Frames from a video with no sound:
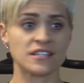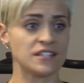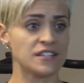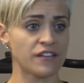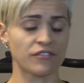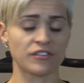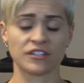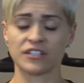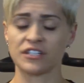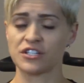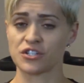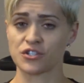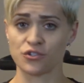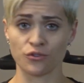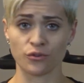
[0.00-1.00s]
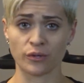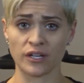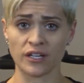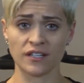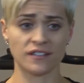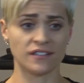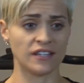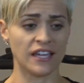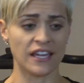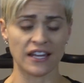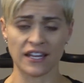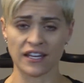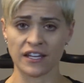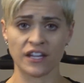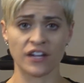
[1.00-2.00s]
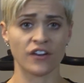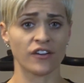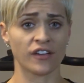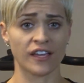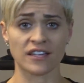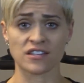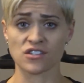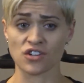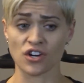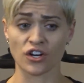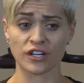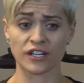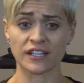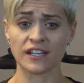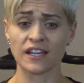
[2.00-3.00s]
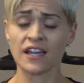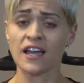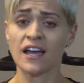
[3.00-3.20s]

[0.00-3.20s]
to definitely just do it, to get in here and get started.